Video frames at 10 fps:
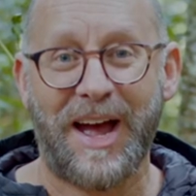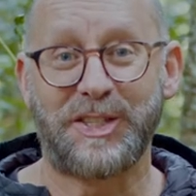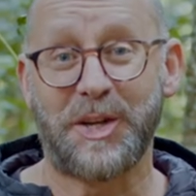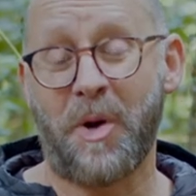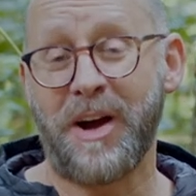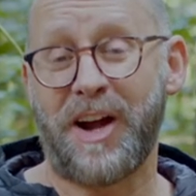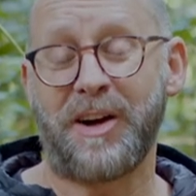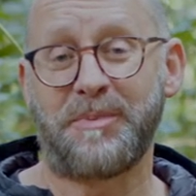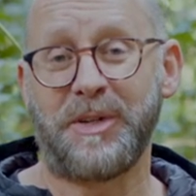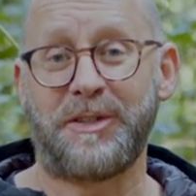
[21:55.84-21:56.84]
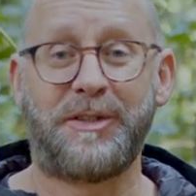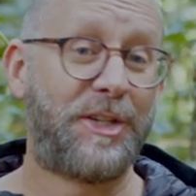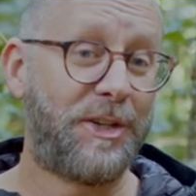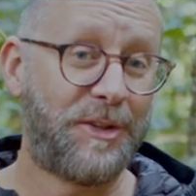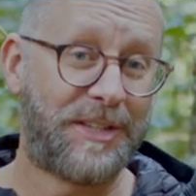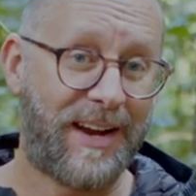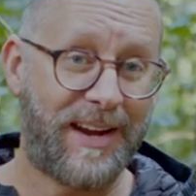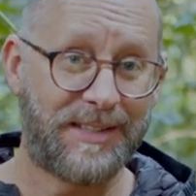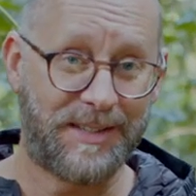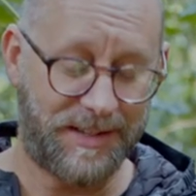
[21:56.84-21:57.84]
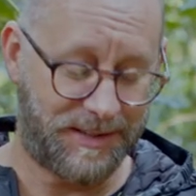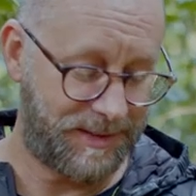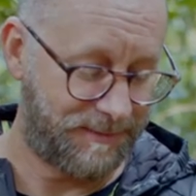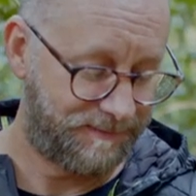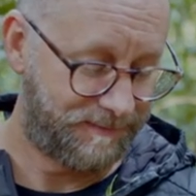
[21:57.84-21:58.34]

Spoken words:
And so my encouragement to you today is this.